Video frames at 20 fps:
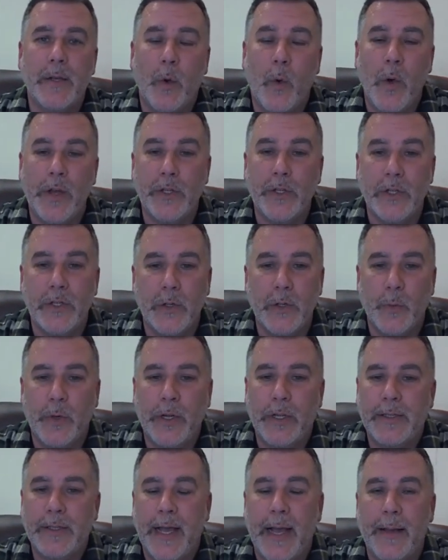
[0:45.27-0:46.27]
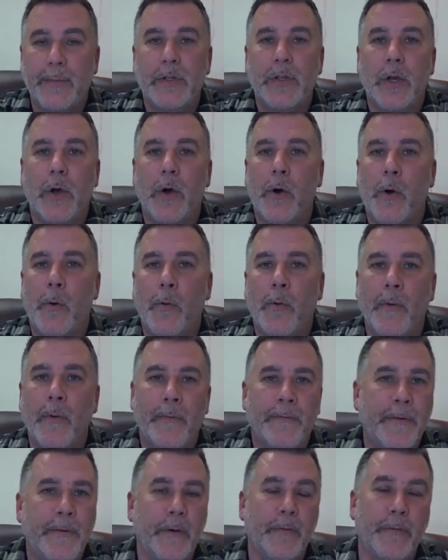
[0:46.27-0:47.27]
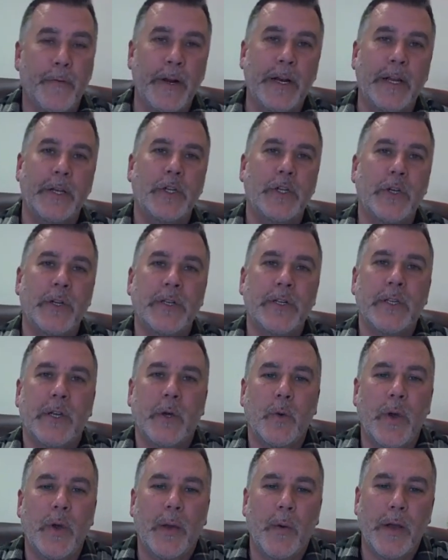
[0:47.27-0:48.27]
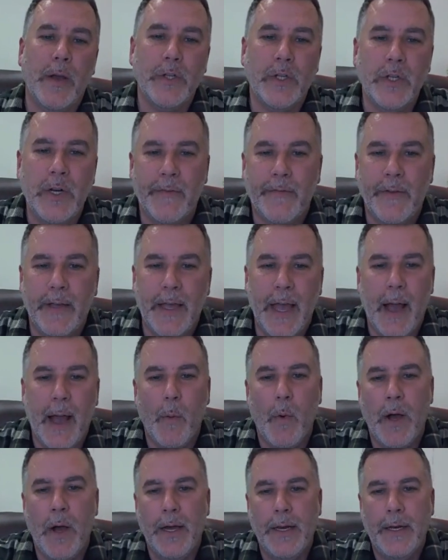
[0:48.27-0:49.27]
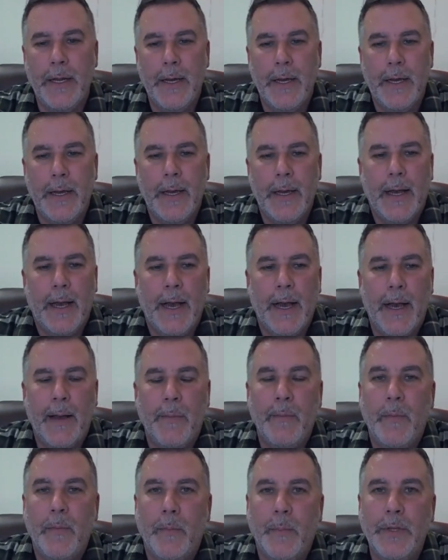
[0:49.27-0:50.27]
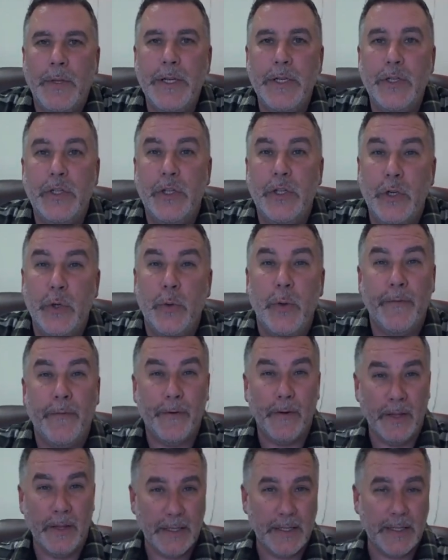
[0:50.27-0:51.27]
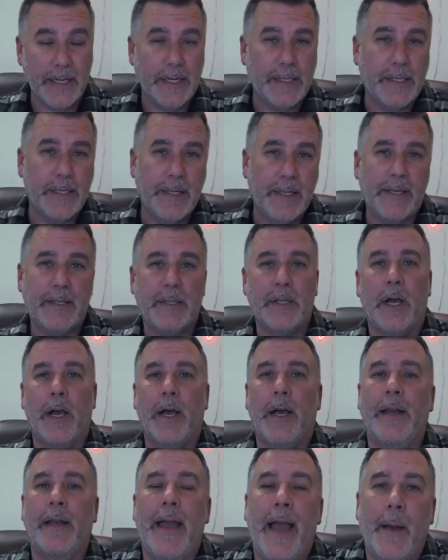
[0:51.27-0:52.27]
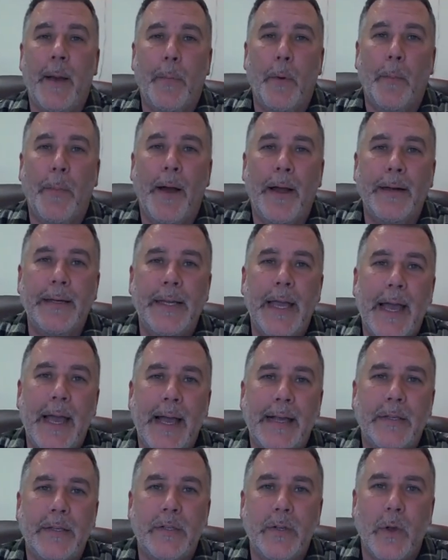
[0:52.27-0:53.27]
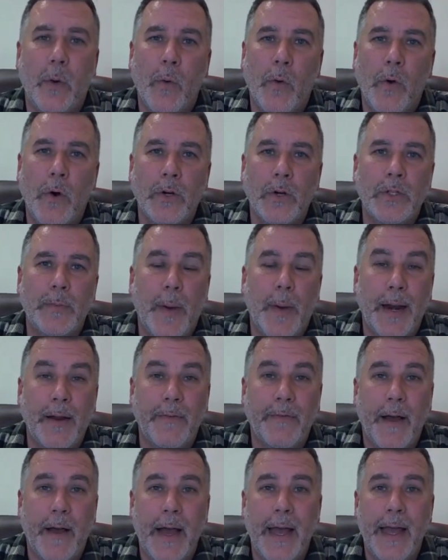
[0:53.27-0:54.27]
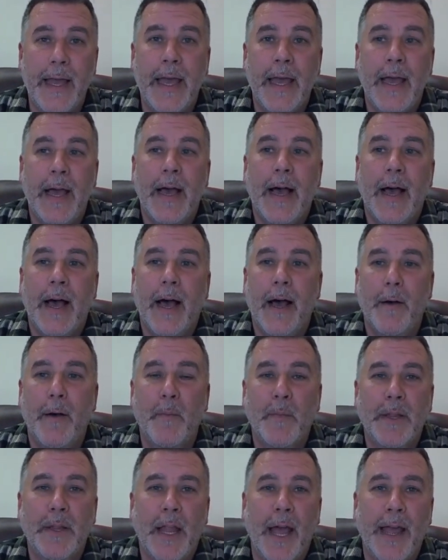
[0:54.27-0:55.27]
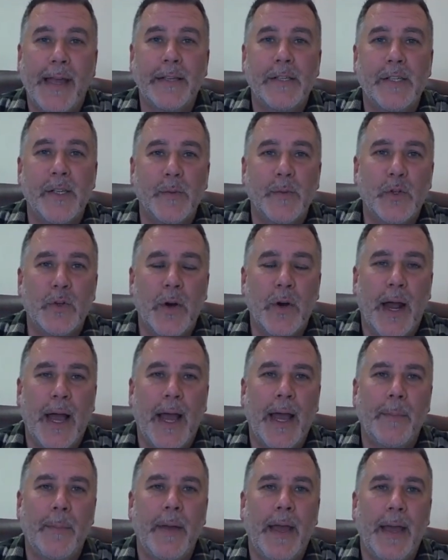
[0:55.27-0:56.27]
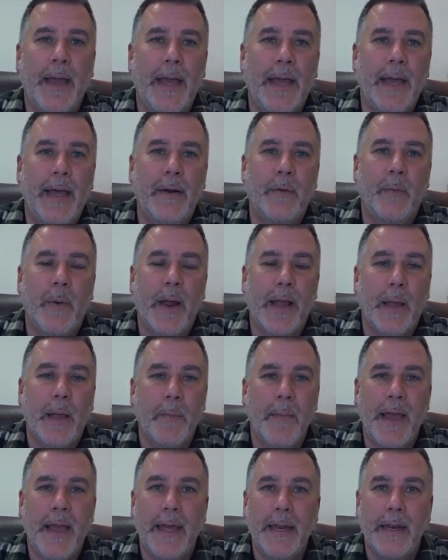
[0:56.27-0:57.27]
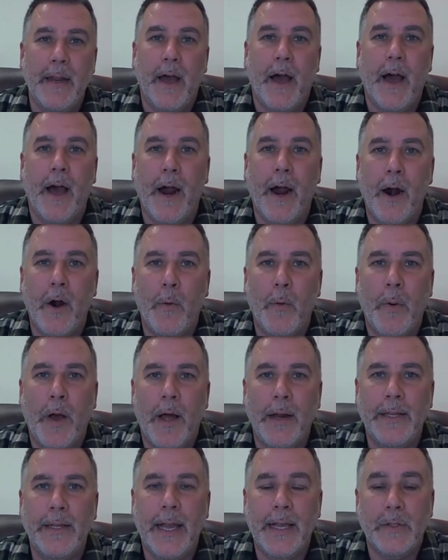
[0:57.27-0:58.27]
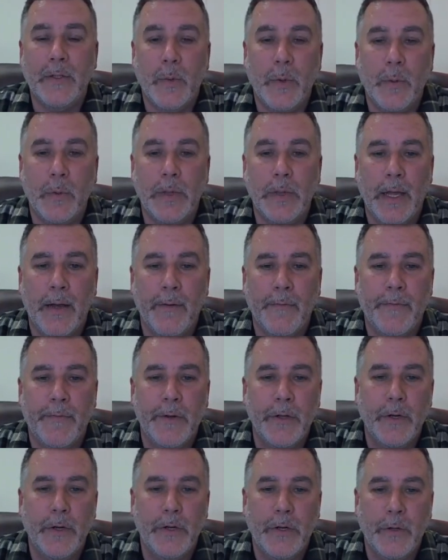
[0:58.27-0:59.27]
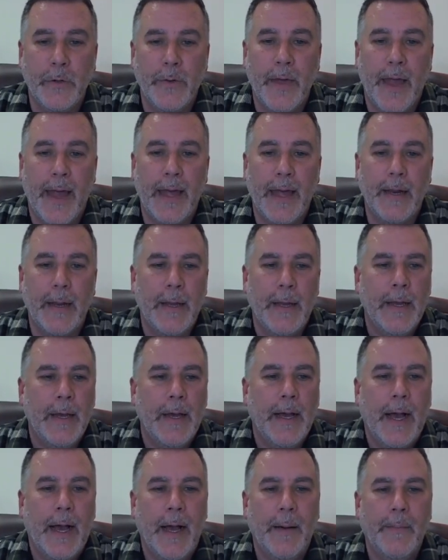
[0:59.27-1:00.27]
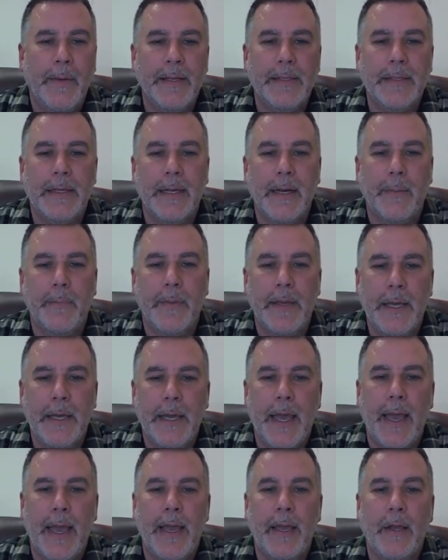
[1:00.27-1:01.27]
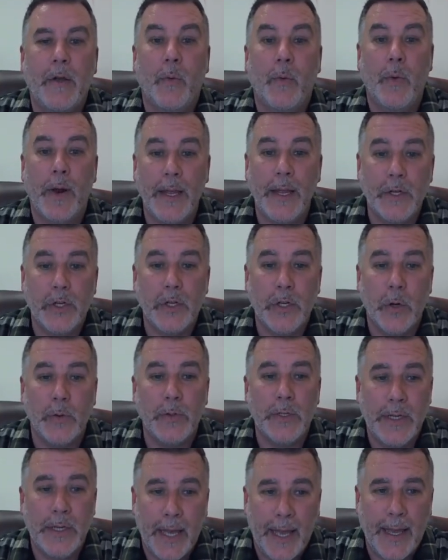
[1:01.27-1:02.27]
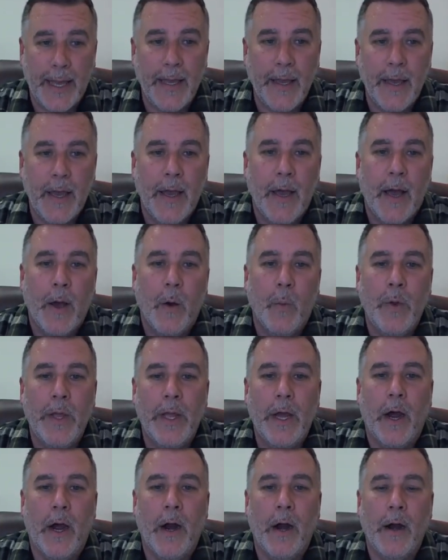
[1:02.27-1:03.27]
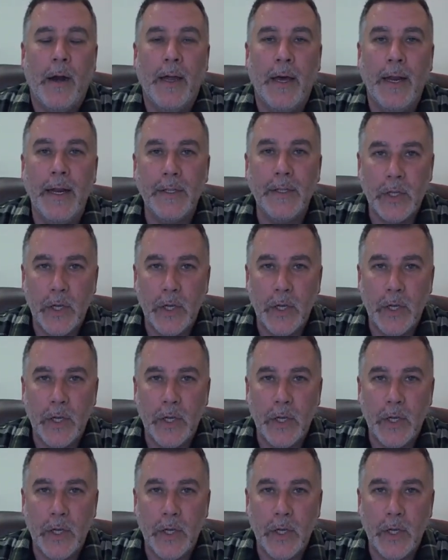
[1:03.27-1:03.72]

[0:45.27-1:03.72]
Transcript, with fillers: questions in real time. So feel free to shoot us a quick question if you got one. Um, please do, if you're listening to this on Apple Podcasts or Spotify, um, like, subscribe, and recommend our podcast. We would love for you to do that. Um, it's going to be a great show today. We are going to